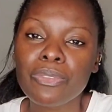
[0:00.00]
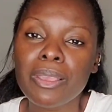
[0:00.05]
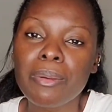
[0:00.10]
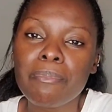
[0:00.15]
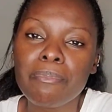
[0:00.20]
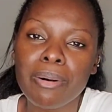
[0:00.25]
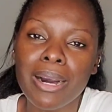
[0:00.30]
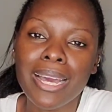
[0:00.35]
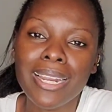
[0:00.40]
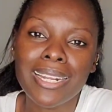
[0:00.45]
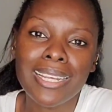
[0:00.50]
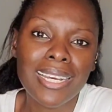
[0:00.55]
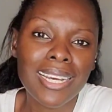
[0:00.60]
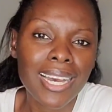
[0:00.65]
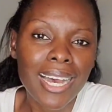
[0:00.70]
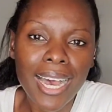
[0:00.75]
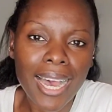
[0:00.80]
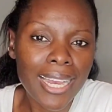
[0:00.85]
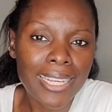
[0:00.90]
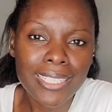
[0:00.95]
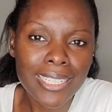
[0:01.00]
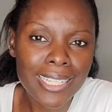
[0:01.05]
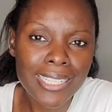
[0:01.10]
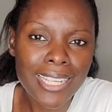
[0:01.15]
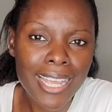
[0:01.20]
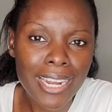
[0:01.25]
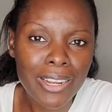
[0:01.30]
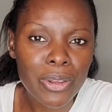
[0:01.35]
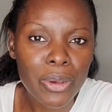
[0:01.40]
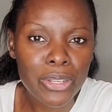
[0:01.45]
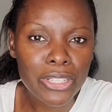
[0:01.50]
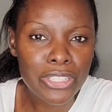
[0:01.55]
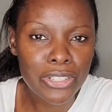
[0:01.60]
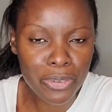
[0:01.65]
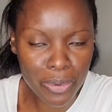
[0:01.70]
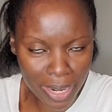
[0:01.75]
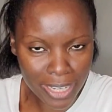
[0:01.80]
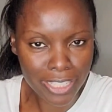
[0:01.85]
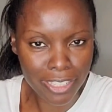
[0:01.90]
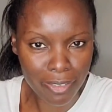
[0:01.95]
But I just said going to
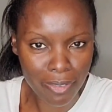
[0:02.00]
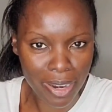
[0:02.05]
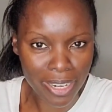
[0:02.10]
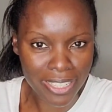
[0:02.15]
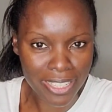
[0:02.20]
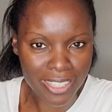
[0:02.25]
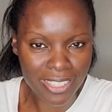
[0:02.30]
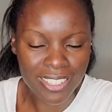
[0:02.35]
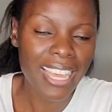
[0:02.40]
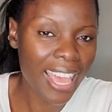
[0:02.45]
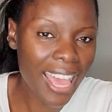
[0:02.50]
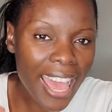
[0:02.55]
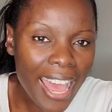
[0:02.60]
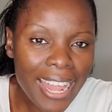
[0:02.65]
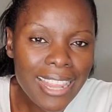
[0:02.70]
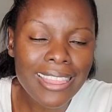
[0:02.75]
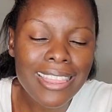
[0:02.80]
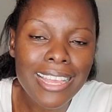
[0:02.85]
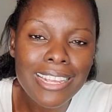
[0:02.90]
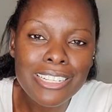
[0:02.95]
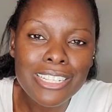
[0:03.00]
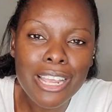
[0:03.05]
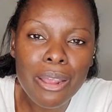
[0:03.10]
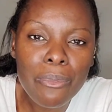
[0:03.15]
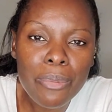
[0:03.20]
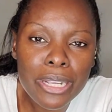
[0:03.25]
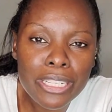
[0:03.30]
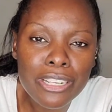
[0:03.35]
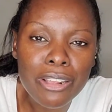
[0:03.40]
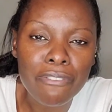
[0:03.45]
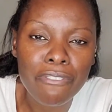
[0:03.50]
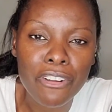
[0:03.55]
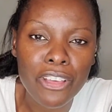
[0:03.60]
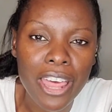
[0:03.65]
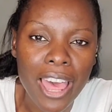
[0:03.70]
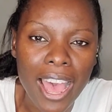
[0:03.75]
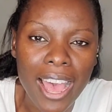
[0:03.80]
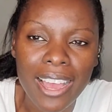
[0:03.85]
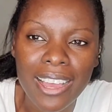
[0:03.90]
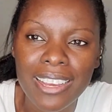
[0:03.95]
restaurants, and there's a reason for
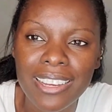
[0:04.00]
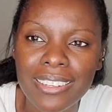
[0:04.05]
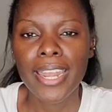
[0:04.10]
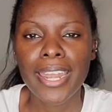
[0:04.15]
that.